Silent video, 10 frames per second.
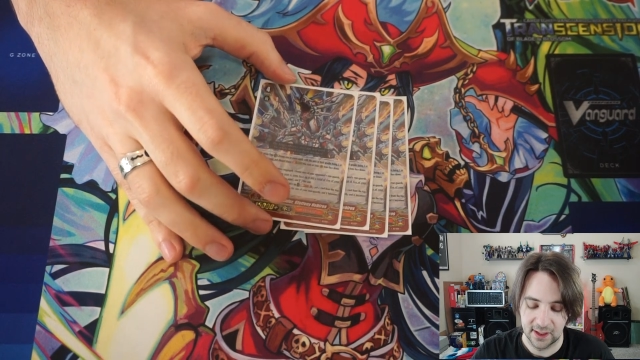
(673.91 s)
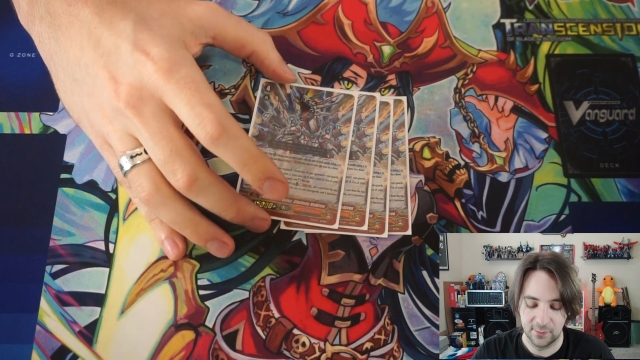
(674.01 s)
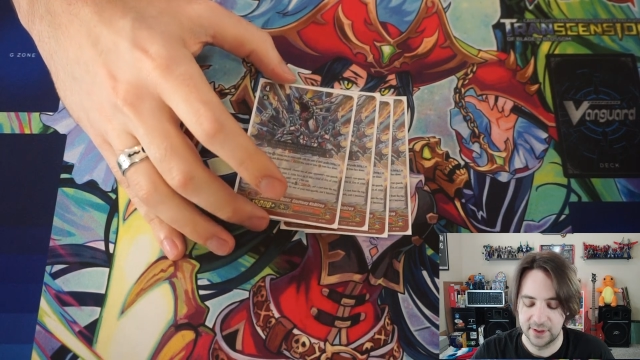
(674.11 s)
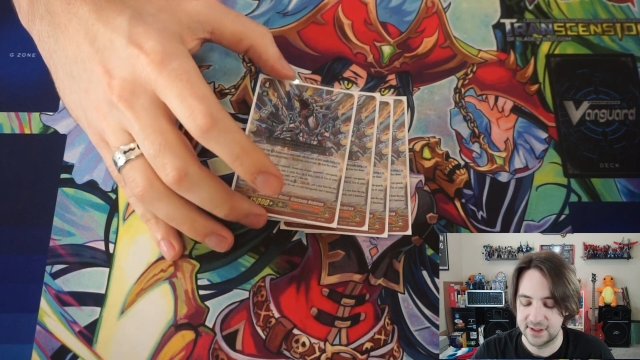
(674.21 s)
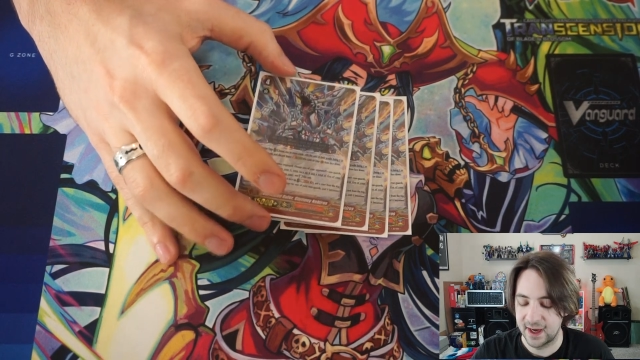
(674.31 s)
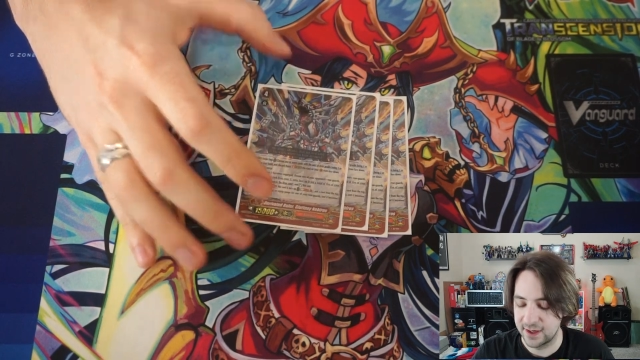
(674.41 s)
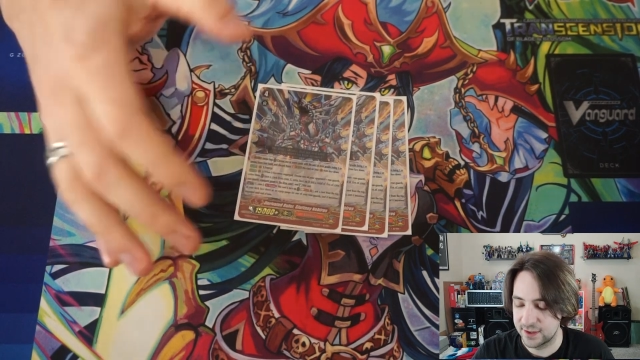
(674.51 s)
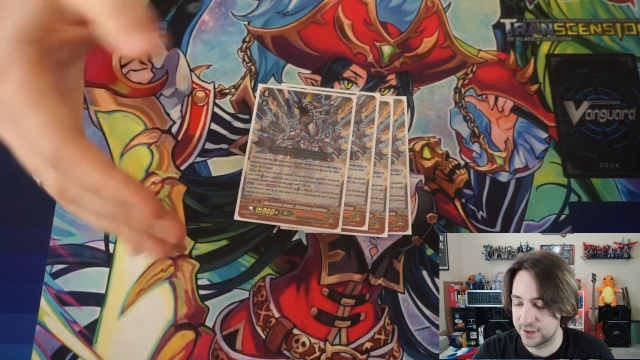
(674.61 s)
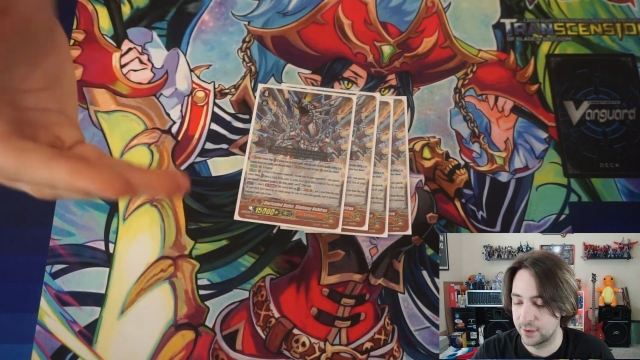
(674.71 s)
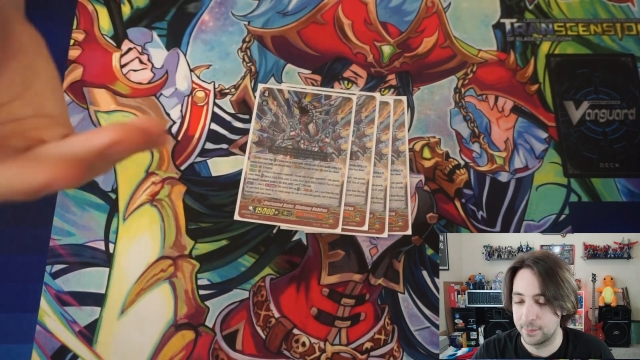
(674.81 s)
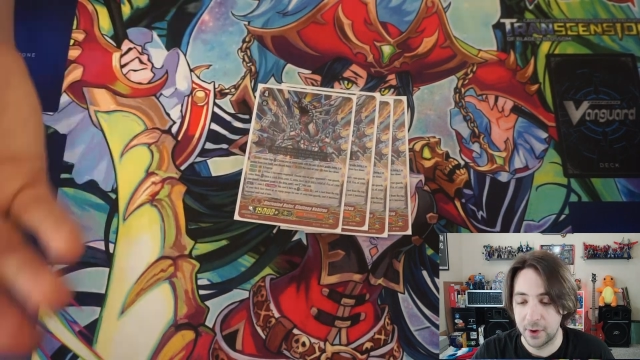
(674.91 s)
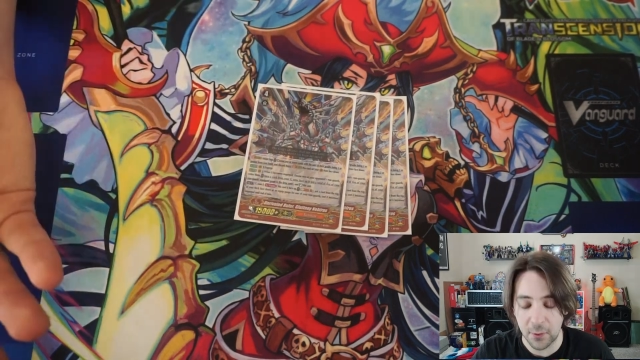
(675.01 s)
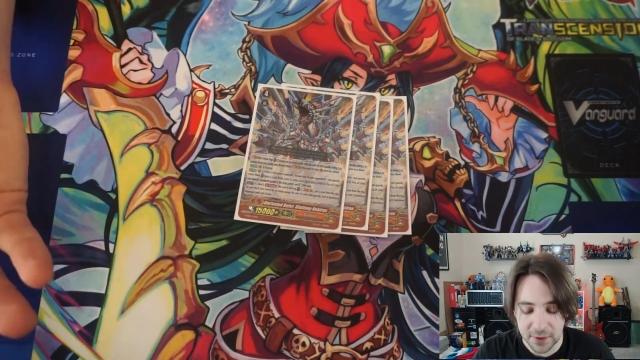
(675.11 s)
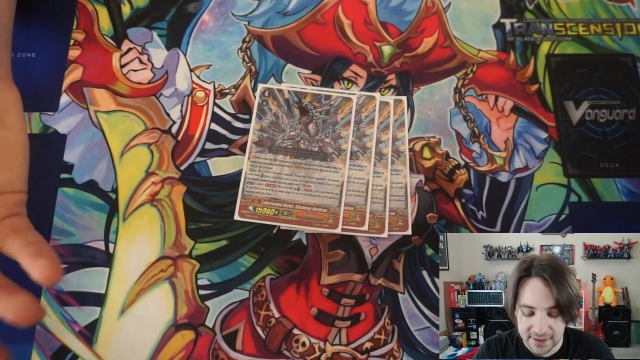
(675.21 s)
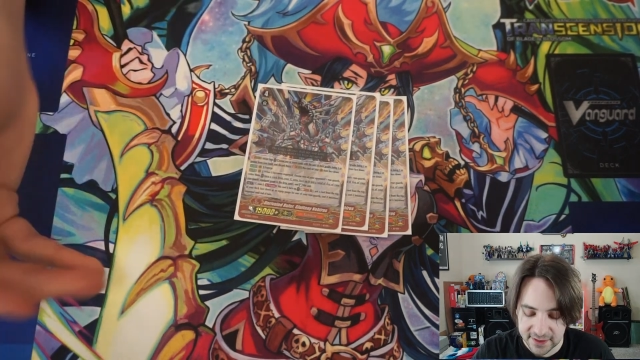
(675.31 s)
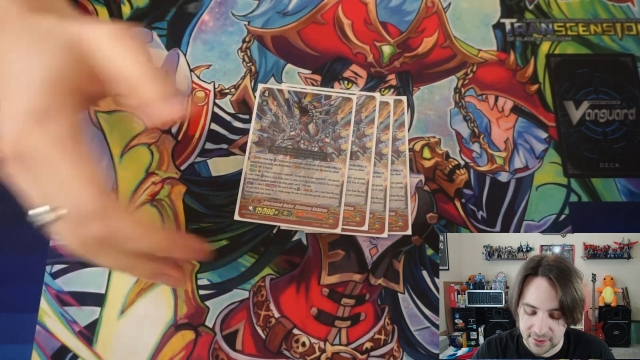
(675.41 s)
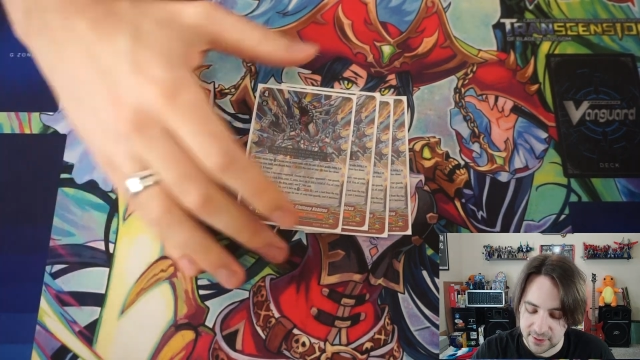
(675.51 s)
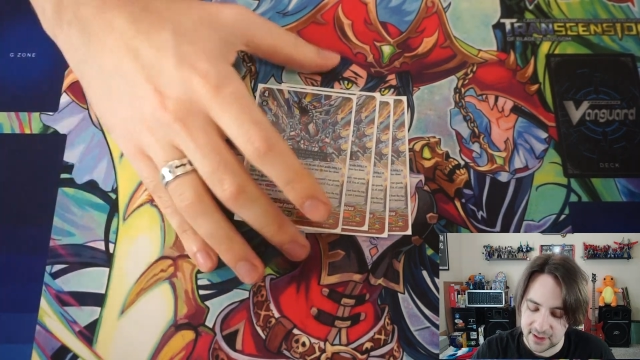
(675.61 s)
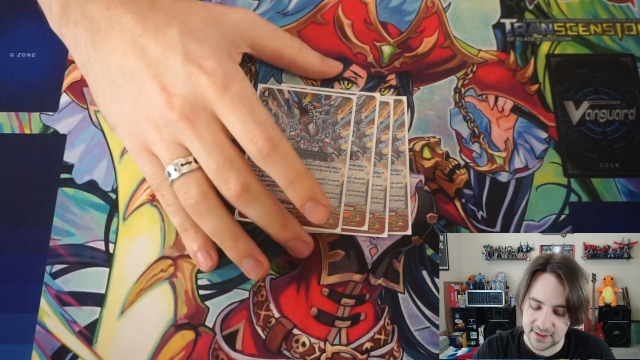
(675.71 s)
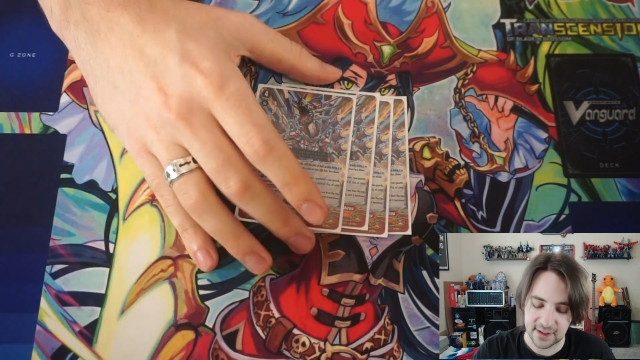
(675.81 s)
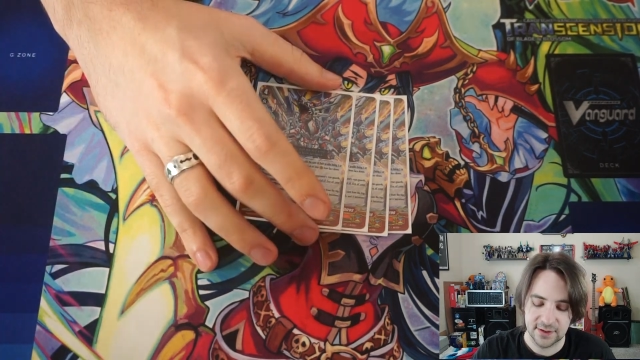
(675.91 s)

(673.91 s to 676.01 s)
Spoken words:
retires your opponent's units.